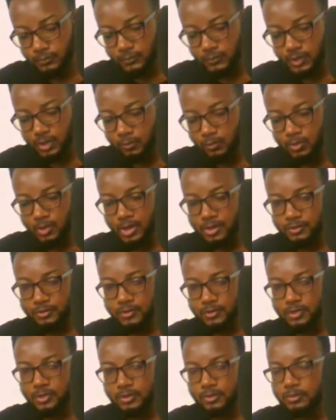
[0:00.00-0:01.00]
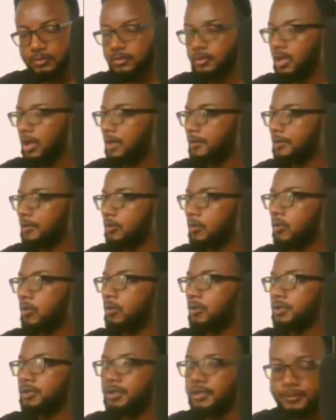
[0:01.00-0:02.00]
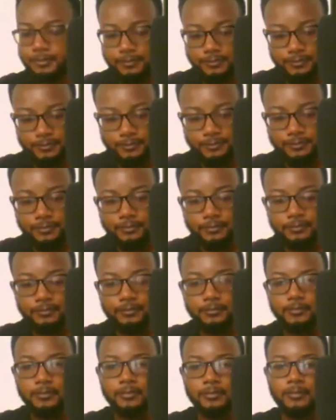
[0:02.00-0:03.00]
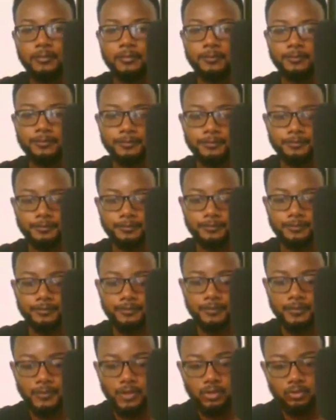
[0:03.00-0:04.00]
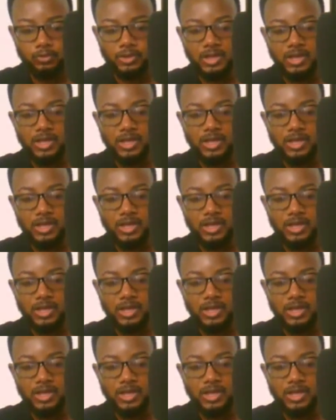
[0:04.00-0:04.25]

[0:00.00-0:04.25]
Then we rush to the other chord, then to the